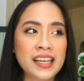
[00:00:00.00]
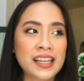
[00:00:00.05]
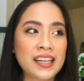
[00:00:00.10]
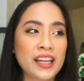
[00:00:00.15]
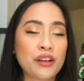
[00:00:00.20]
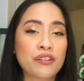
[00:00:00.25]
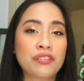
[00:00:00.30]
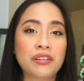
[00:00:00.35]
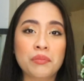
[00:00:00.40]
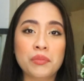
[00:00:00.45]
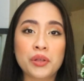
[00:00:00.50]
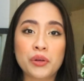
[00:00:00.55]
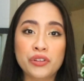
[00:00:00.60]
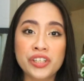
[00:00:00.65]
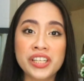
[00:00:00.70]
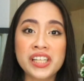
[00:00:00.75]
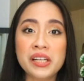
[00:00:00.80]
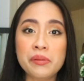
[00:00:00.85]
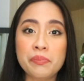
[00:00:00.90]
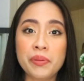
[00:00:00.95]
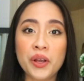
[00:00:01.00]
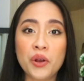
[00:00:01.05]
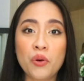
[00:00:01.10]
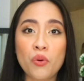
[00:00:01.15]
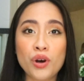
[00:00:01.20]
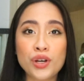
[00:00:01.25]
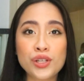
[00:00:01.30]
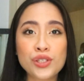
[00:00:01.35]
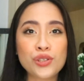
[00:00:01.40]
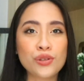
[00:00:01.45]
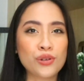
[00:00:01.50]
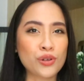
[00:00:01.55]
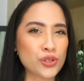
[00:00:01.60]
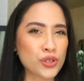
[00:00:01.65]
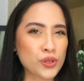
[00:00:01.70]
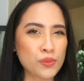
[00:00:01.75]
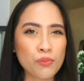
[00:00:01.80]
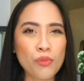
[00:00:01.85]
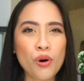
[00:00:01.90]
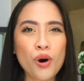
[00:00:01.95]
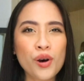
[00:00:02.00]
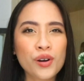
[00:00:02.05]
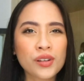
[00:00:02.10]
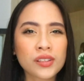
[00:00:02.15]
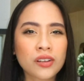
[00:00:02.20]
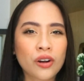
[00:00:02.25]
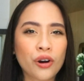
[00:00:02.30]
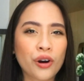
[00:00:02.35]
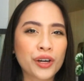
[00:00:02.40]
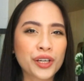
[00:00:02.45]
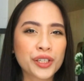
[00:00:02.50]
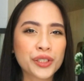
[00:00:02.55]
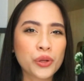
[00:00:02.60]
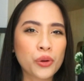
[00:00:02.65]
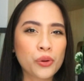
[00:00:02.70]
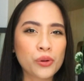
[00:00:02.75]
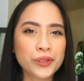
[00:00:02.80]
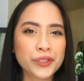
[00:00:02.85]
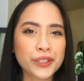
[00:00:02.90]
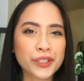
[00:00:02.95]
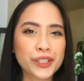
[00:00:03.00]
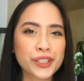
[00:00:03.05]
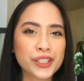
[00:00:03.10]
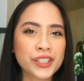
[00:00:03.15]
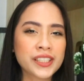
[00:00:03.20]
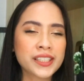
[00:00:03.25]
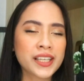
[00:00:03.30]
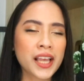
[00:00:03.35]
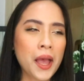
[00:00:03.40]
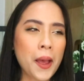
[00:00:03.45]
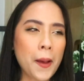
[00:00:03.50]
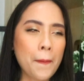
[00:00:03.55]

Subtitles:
like from the really big ones to the small card holders,